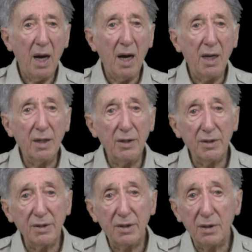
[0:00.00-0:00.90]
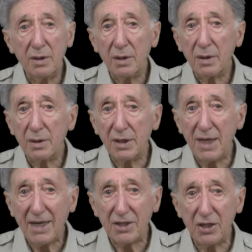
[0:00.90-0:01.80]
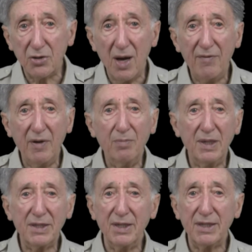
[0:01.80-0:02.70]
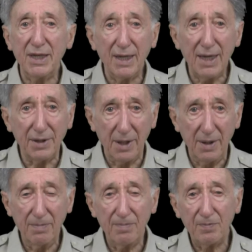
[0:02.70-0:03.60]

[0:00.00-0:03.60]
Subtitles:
I learned the taxi driving business in London.